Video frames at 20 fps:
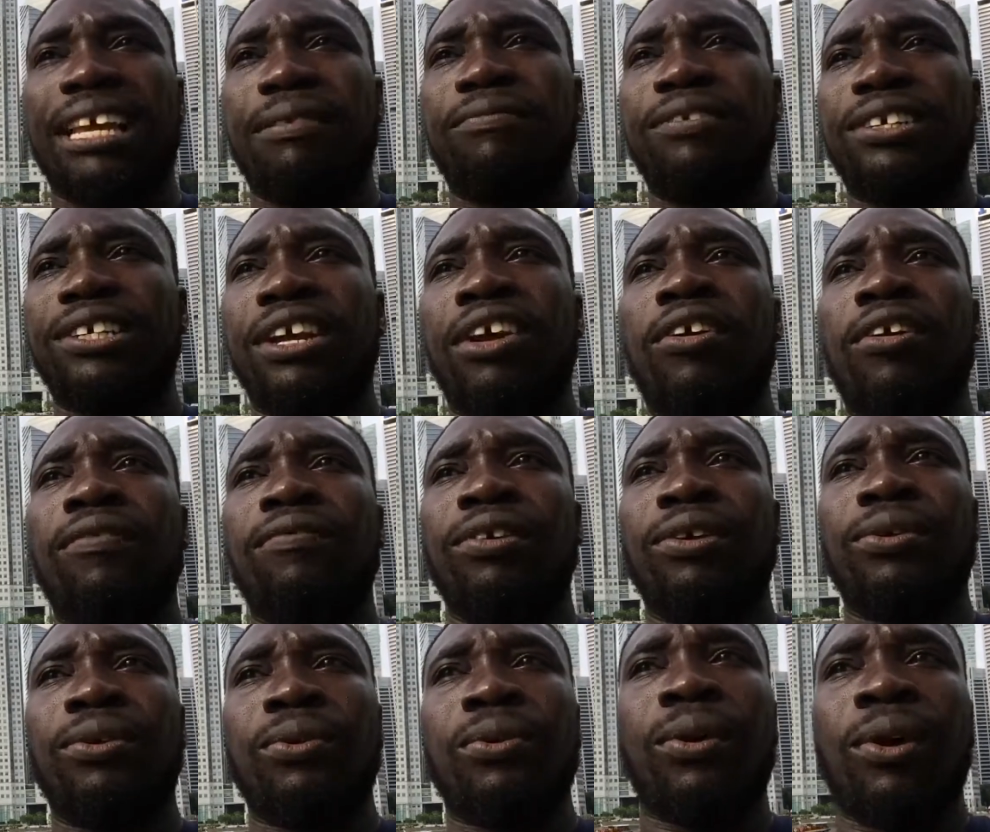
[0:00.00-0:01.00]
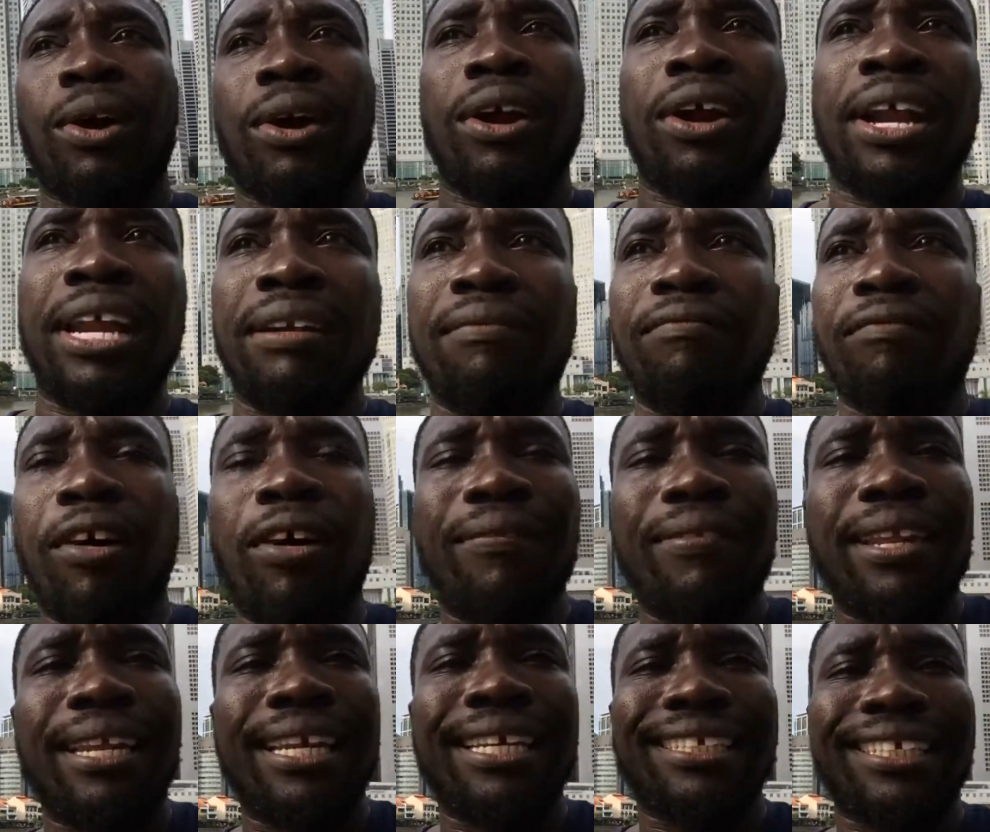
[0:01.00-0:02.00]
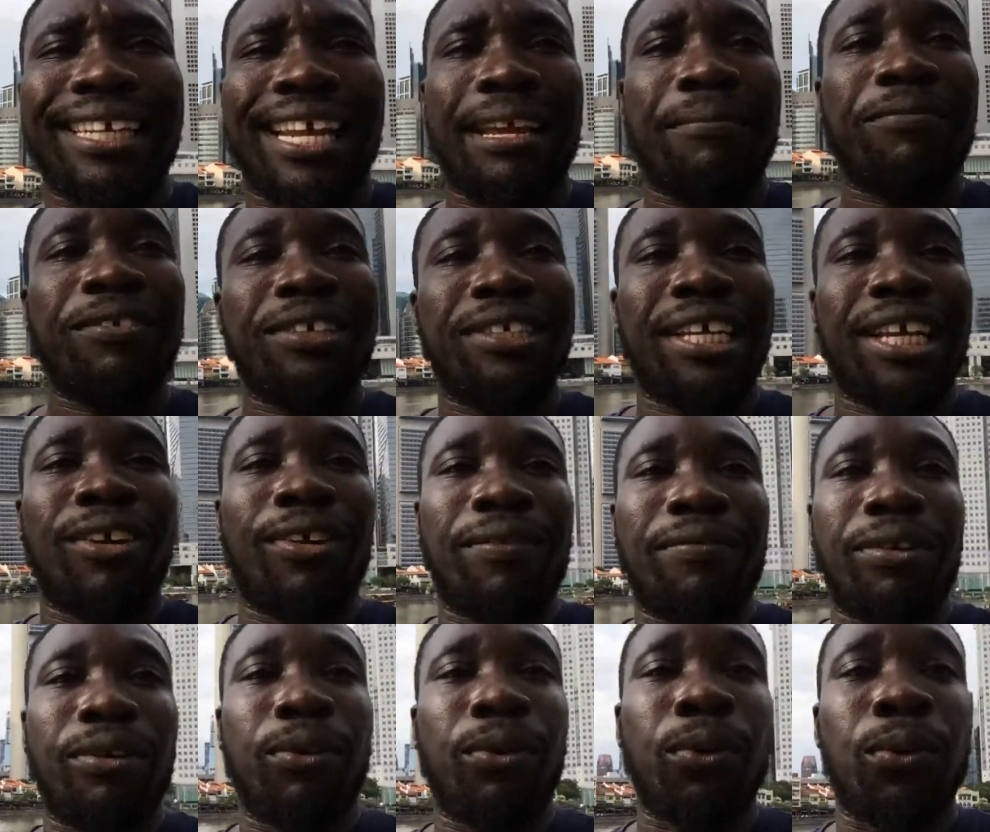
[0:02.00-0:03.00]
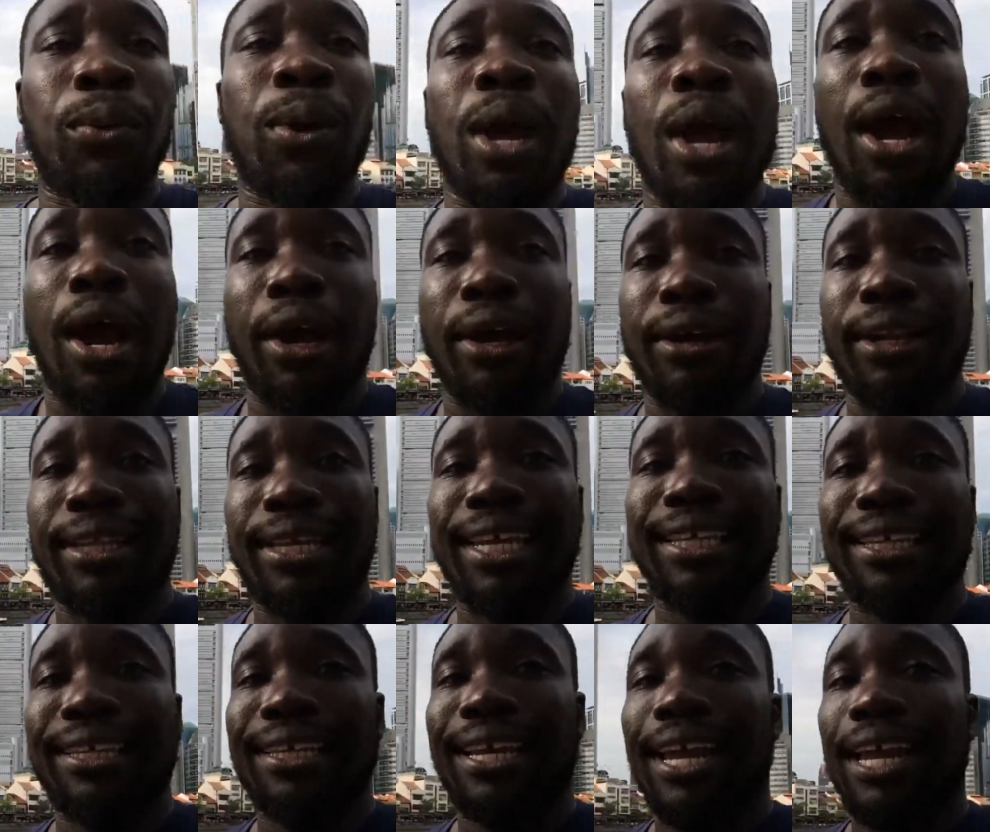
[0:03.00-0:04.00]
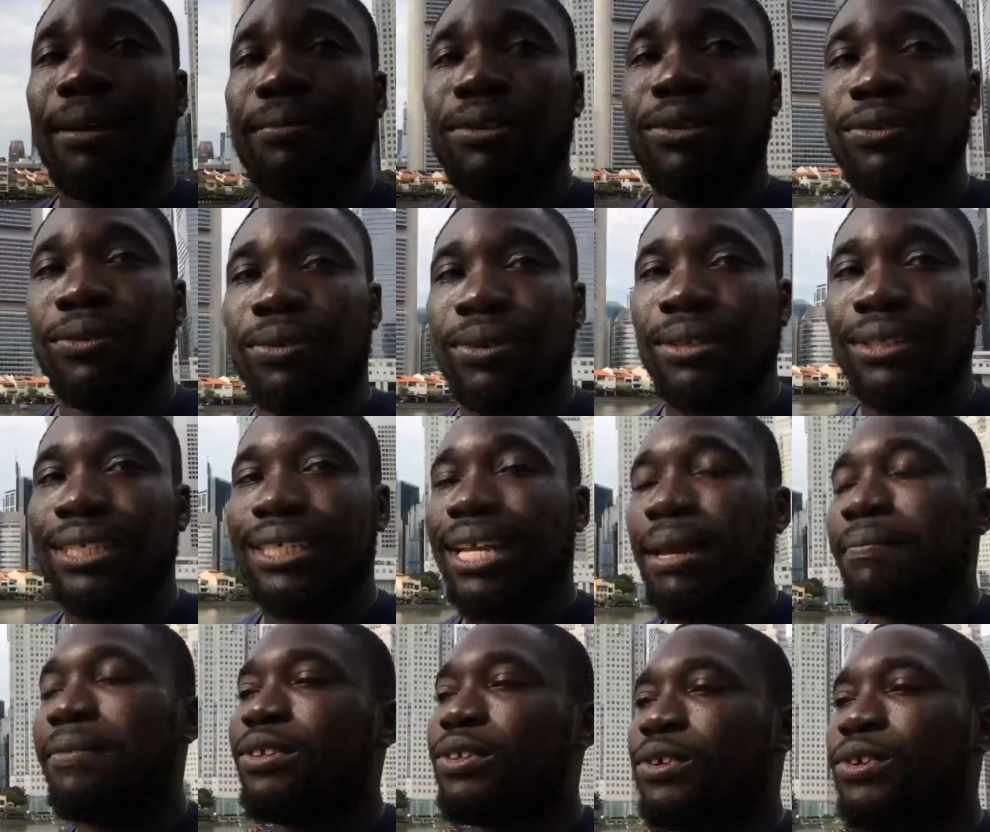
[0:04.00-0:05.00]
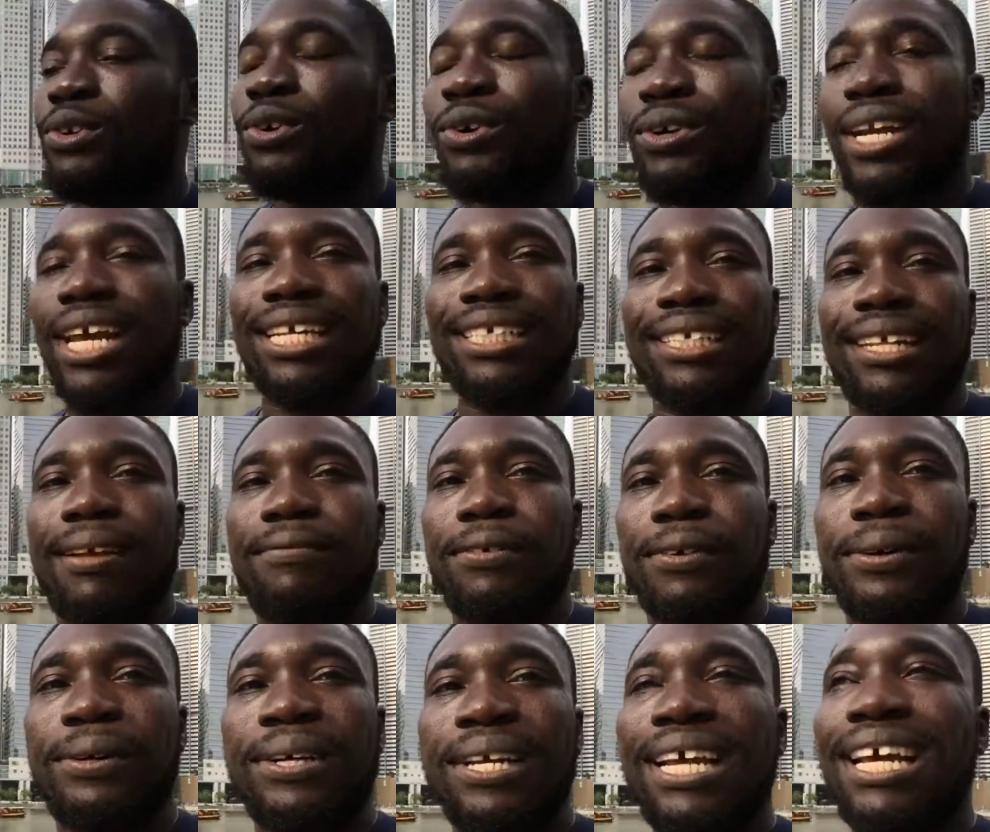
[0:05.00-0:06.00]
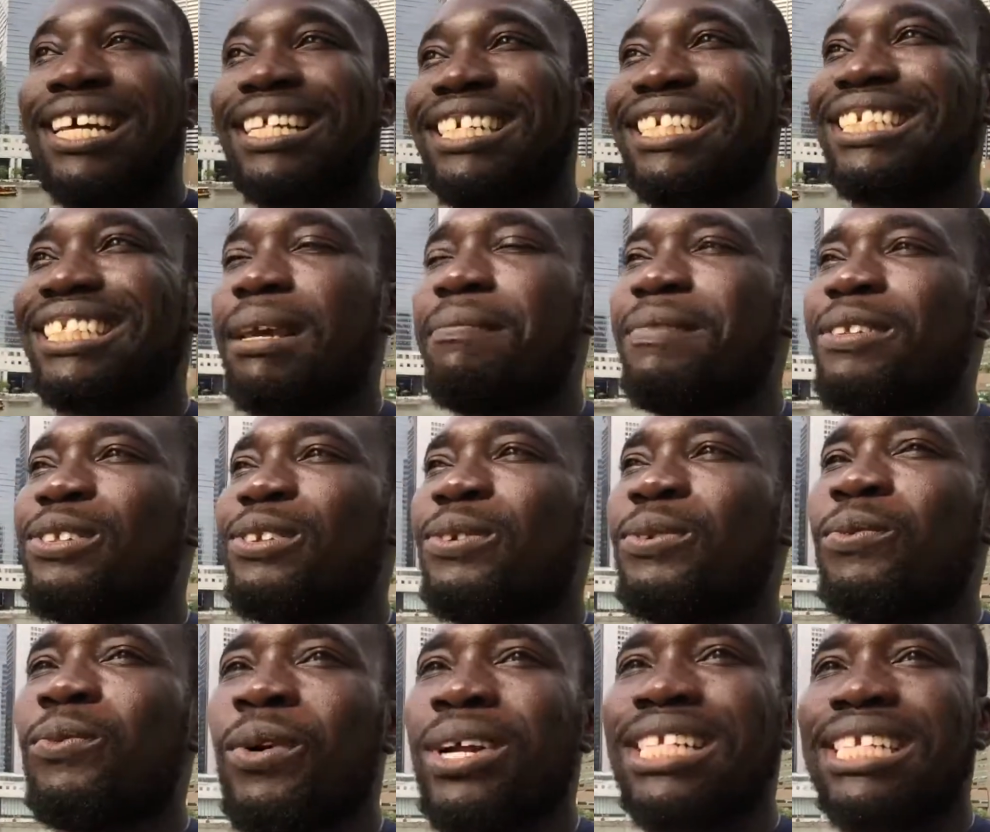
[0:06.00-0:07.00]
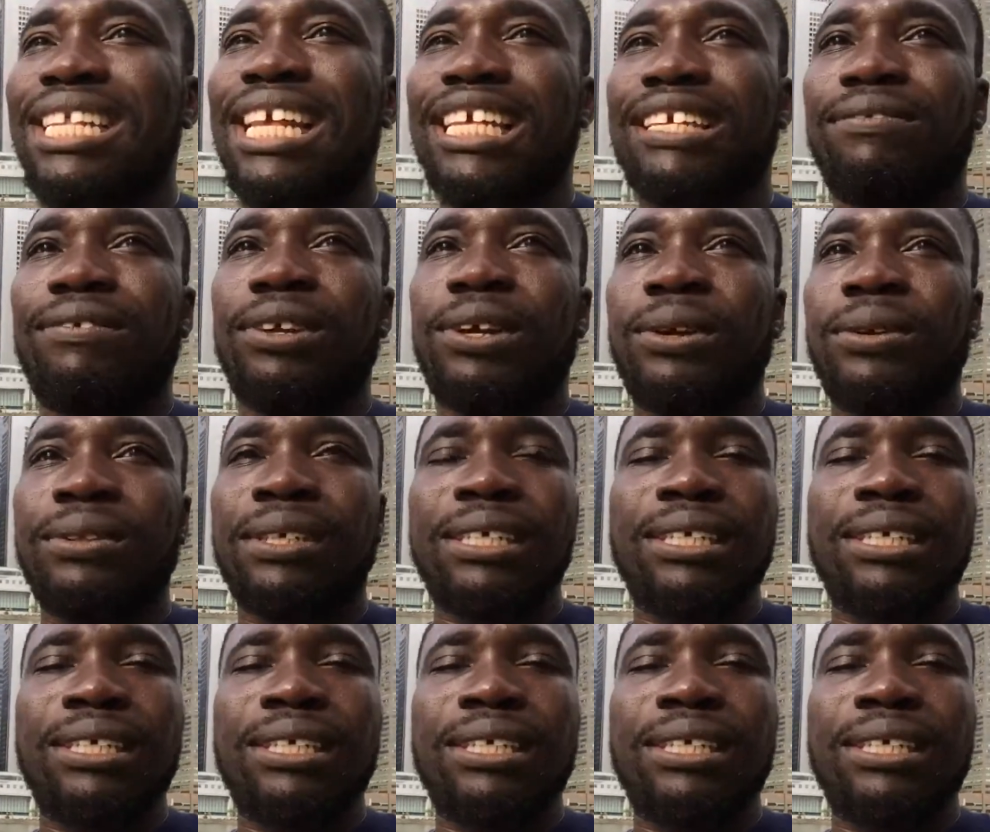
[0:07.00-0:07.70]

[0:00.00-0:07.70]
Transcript: I appreciate all of you who are involved in this. And I appreciate all of you who are going to take the time to step into your next level, to step into what's next for you.